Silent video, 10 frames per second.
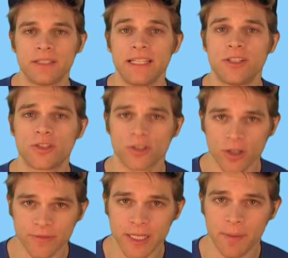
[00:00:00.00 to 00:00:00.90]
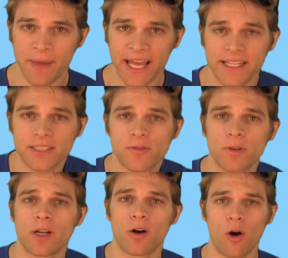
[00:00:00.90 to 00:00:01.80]
They deserve independence
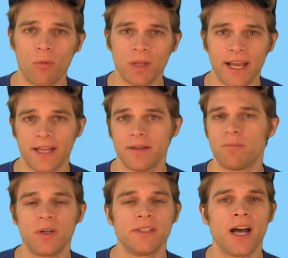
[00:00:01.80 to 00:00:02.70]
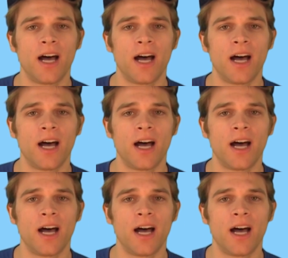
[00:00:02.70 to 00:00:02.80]
for their homeland, but